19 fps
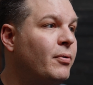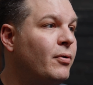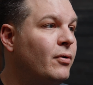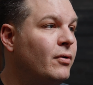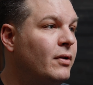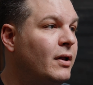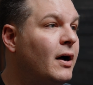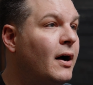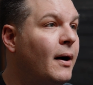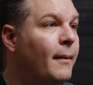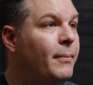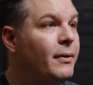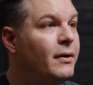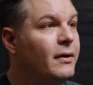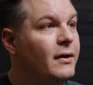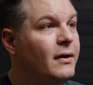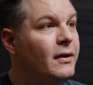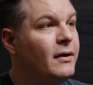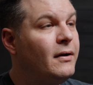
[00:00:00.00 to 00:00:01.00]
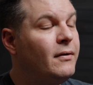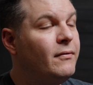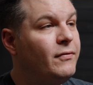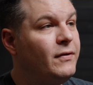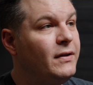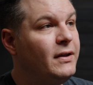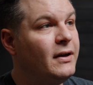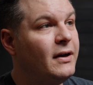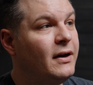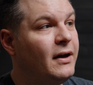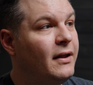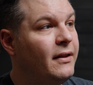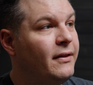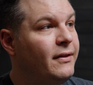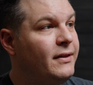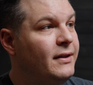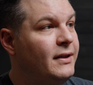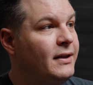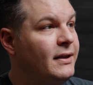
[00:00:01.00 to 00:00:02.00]
pull up via
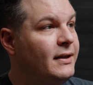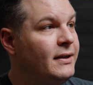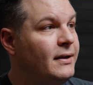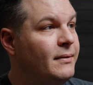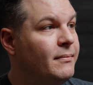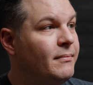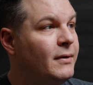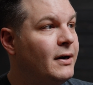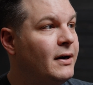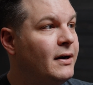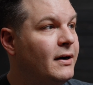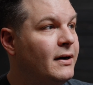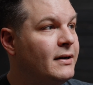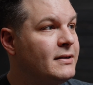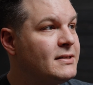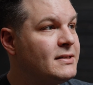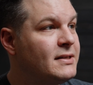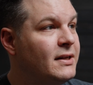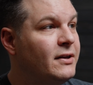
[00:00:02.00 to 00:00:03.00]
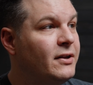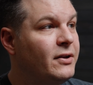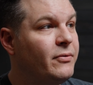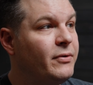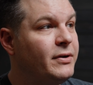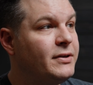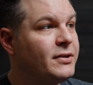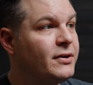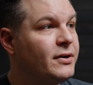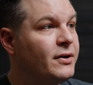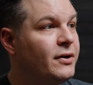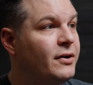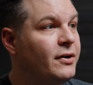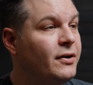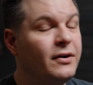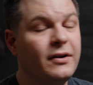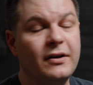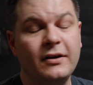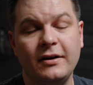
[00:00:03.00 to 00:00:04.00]
the send and
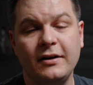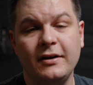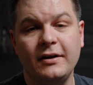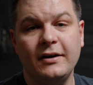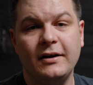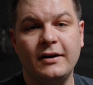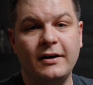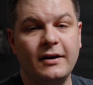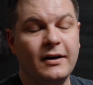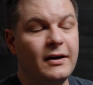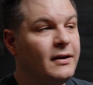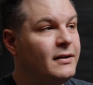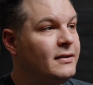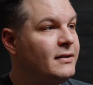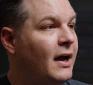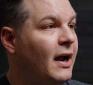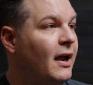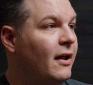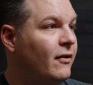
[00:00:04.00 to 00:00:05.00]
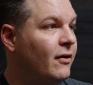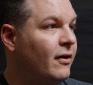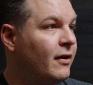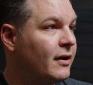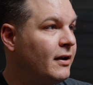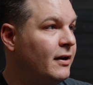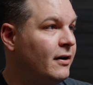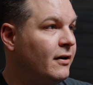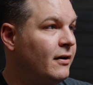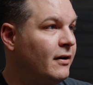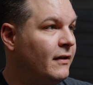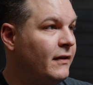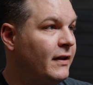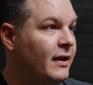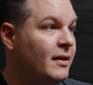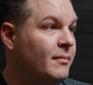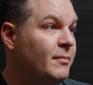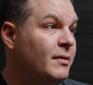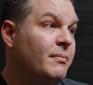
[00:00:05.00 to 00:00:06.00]
return dialogue here, and
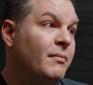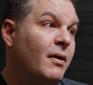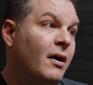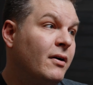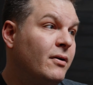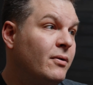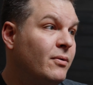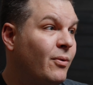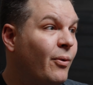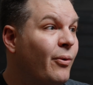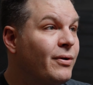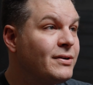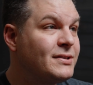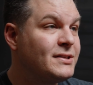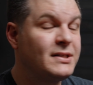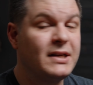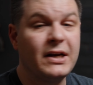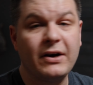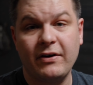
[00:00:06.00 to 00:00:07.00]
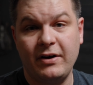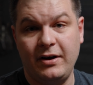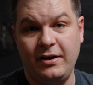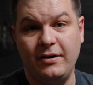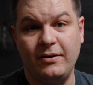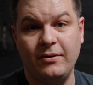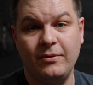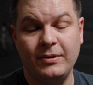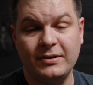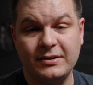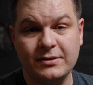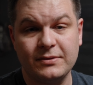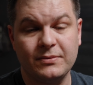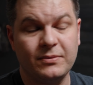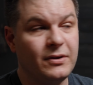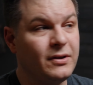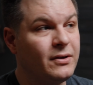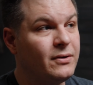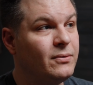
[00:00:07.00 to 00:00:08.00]
they can be mono or stereo, which
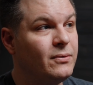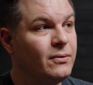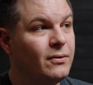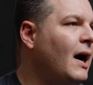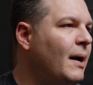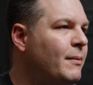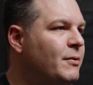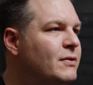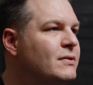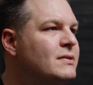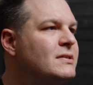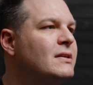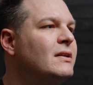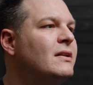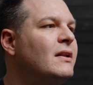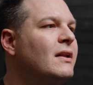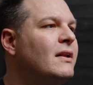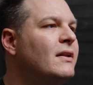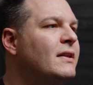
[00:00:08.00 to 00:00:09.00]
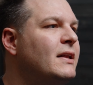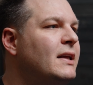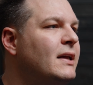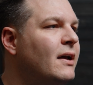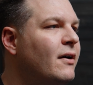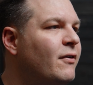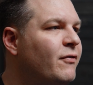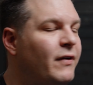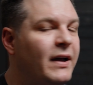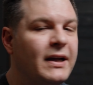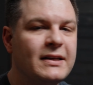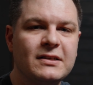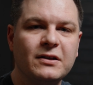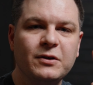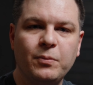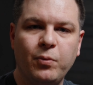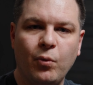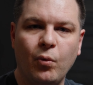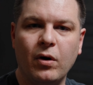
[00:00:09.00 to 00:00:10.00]
is really cool. I'm using the effects
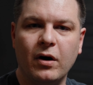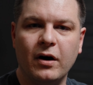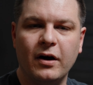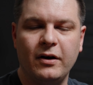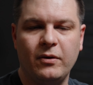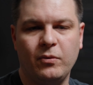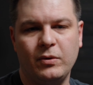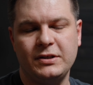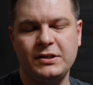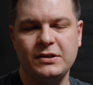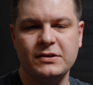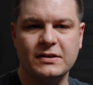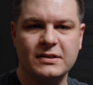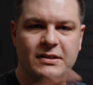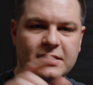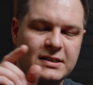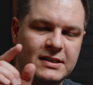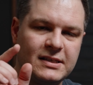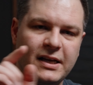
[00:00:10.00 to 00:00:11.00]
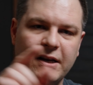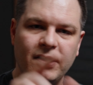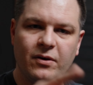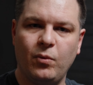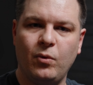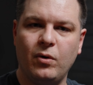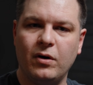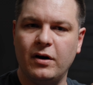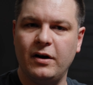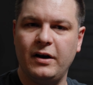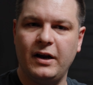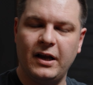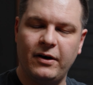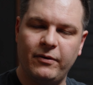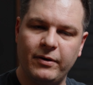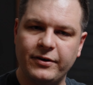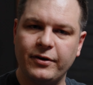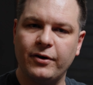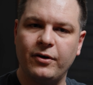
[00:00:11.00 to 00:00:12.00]
loop 1, which uses send 1
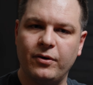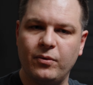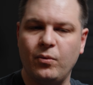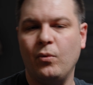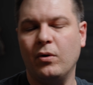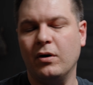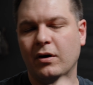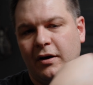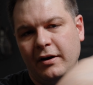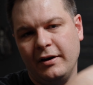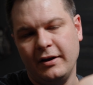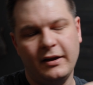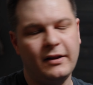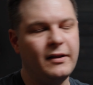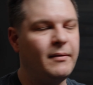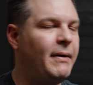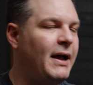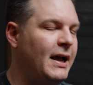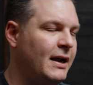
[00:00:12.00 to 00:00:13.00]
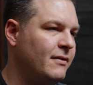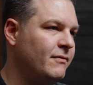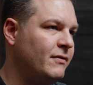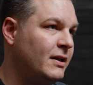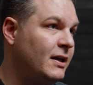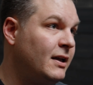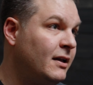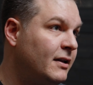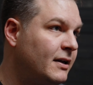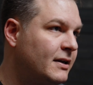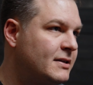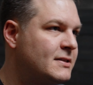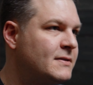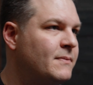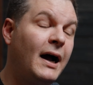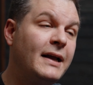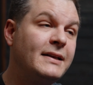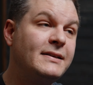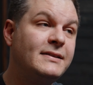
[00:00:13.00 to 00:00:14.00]
and return 1 in the back of the
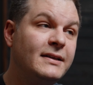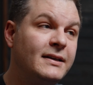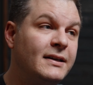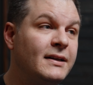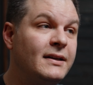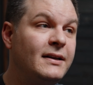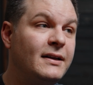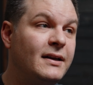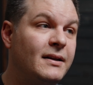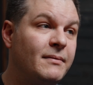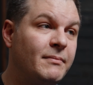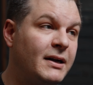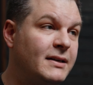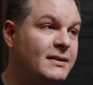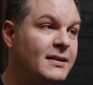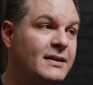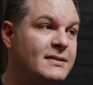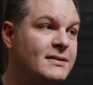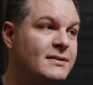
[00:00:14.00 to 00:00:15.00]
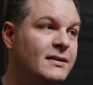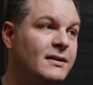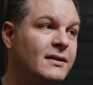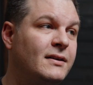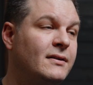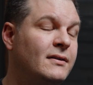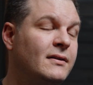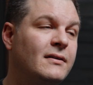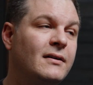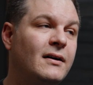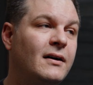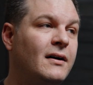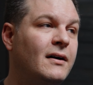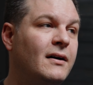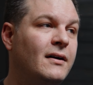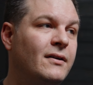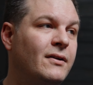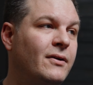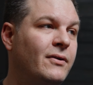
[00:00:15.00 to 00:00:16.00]
Helix. I did, in my testing,
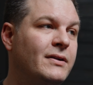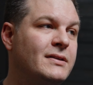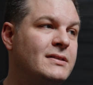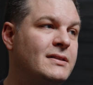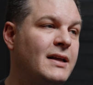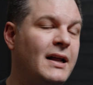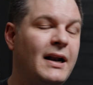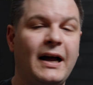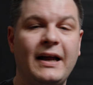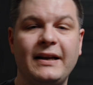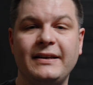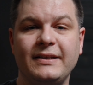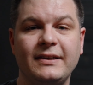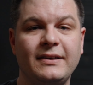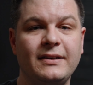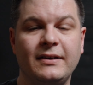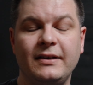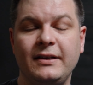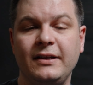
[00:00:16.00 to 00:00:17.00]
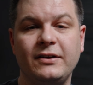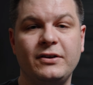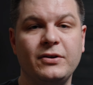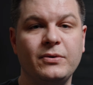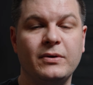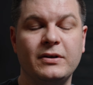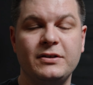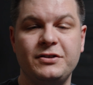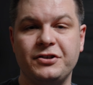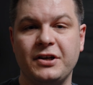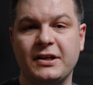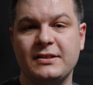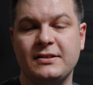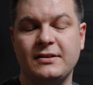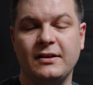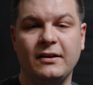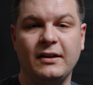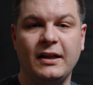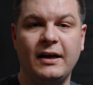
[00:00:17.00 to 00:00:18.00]
notice that I didn't need to
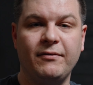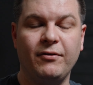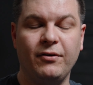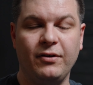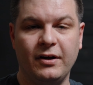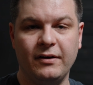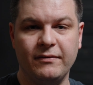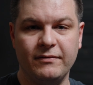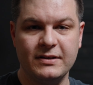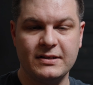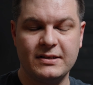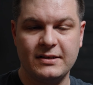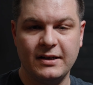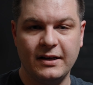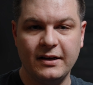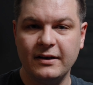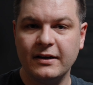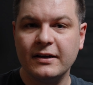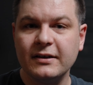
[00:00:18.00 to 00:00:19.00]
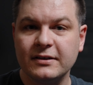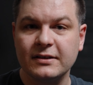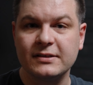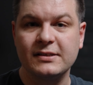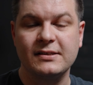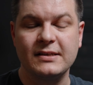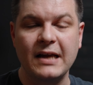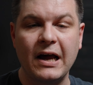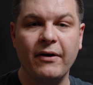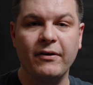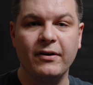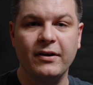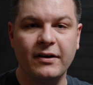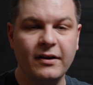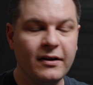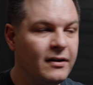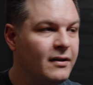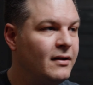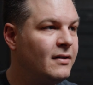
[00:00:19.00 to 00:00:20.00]
adjust the level of the send. It just
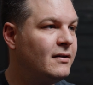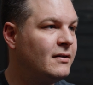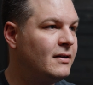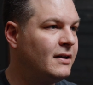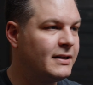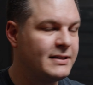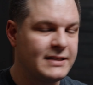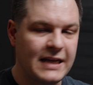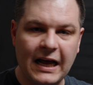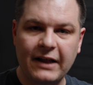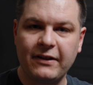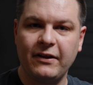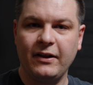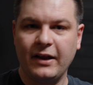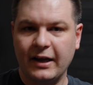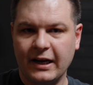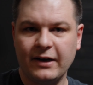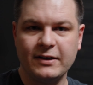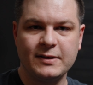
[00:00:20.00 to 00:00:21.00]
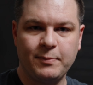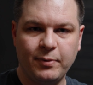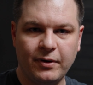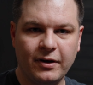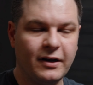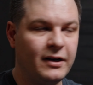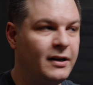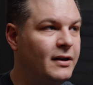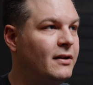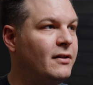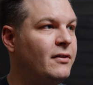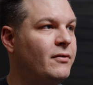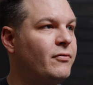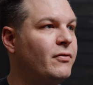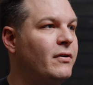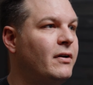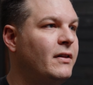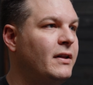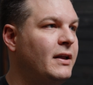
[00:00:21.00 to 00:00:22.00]
sounded exactly like I was plugging into the
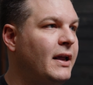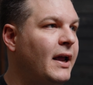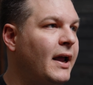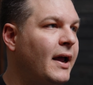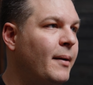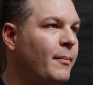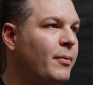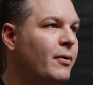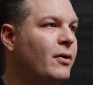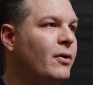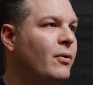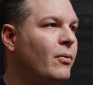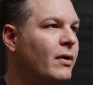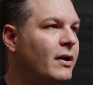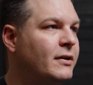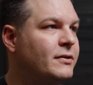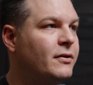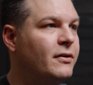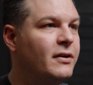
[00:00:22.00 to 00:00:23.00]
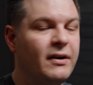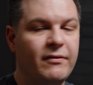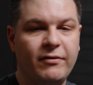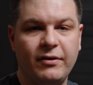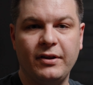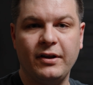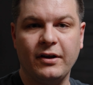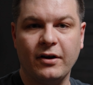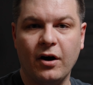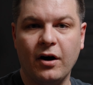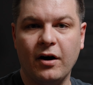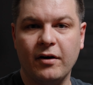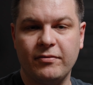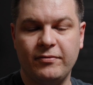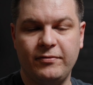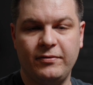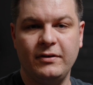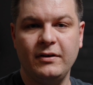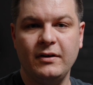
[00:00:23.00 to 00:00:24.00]
front of the amp when I turned everything
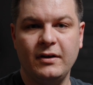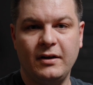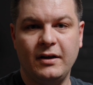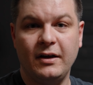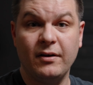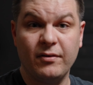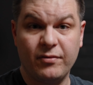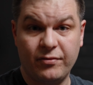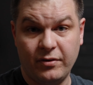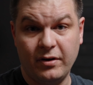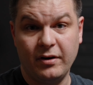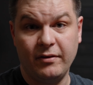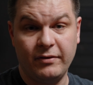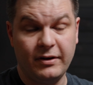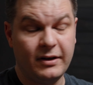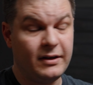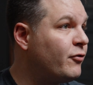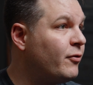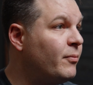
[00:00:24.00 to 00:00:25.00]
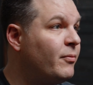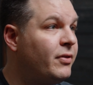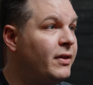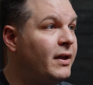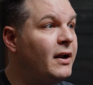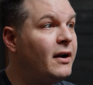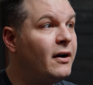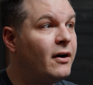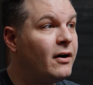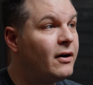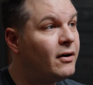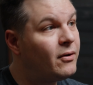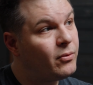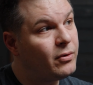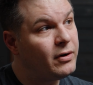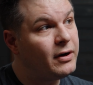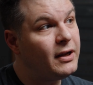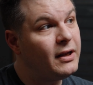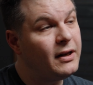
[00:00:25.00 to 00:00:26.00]
off in front of it. From there,
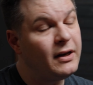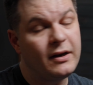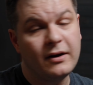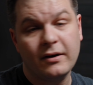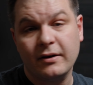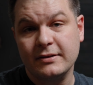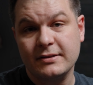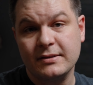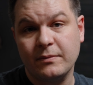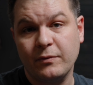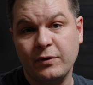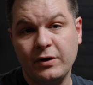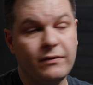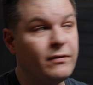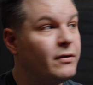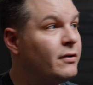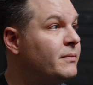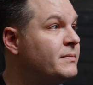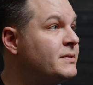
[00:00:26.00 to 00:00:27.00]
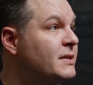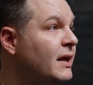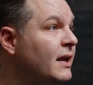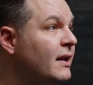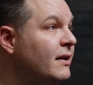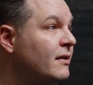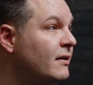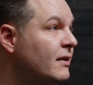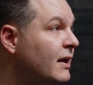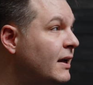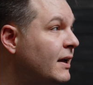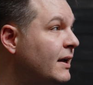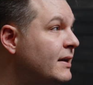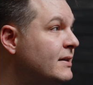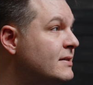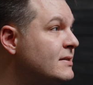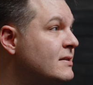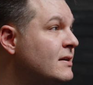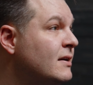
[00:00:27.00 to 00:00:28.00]
we're hitting some reverbs and
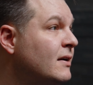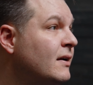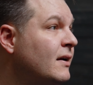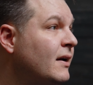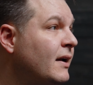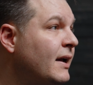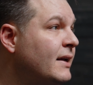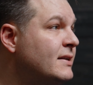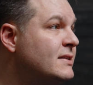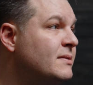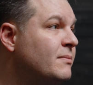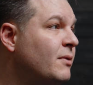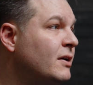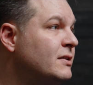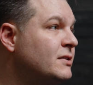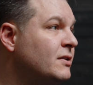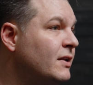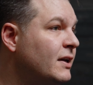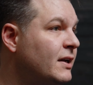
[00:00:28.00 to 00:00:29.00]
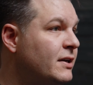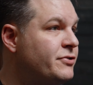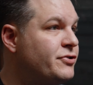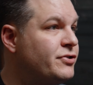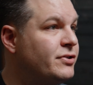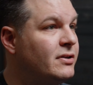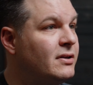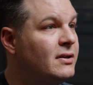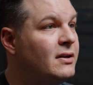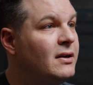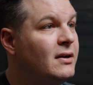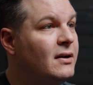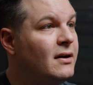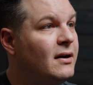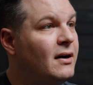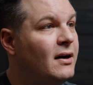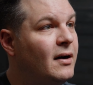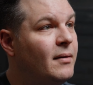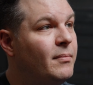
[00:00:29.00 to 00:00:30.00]
delays and some modulation,
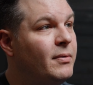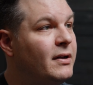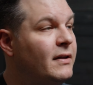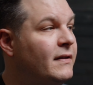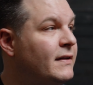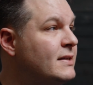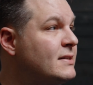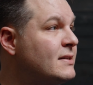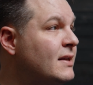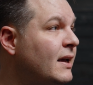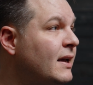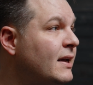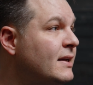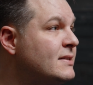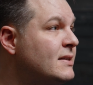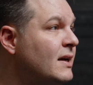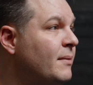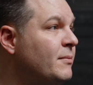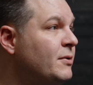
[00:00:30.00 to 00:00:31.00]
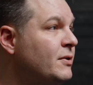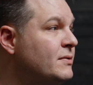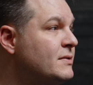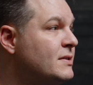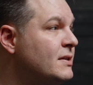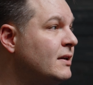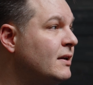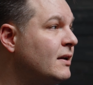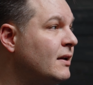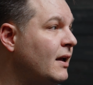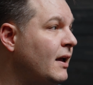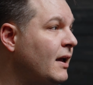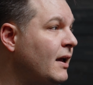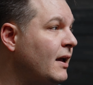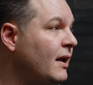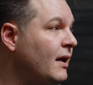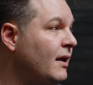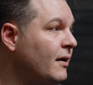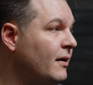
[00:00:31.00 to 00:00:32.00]
but in this case I'm using
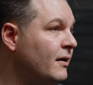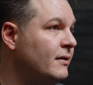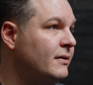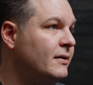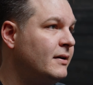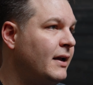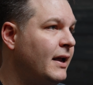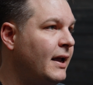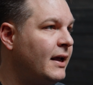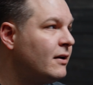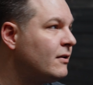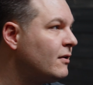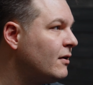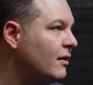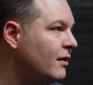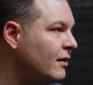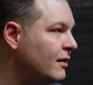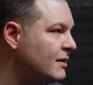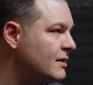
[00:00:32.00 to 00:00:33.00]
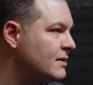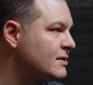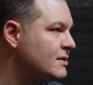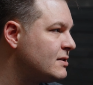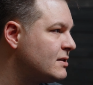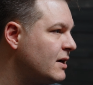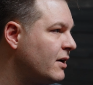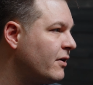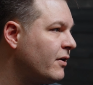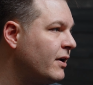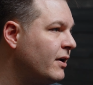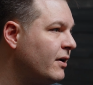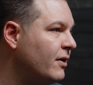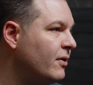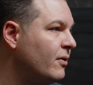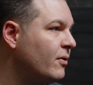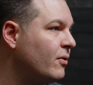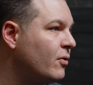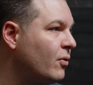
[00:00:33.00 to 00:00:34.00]
a analog
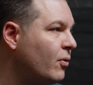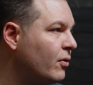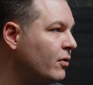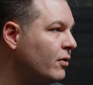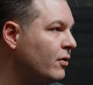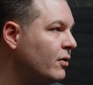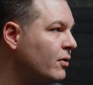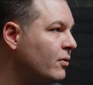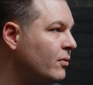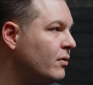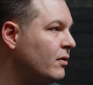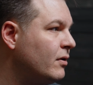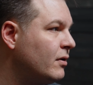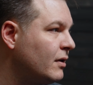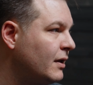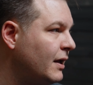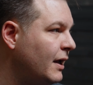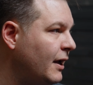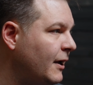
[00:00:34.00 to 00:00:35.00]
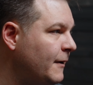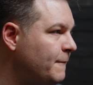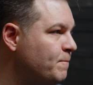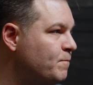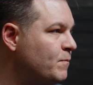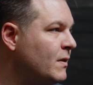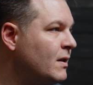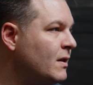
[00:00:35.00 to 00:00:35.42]
stereo quarter note delay